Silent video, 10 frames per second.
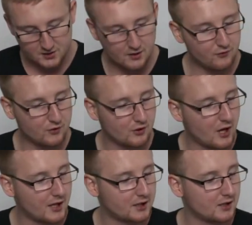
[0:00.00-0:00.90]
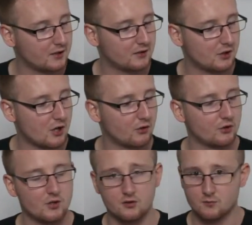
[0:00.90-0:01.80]
If you like it, you
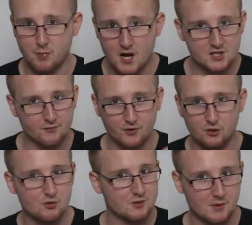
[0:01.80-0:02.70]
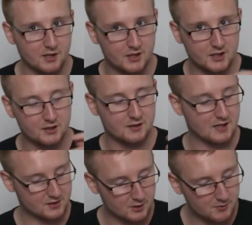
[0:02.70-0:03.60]
know, buy something using my link.
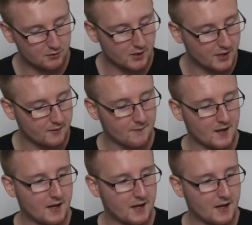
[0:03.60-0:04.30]
That's going to be great.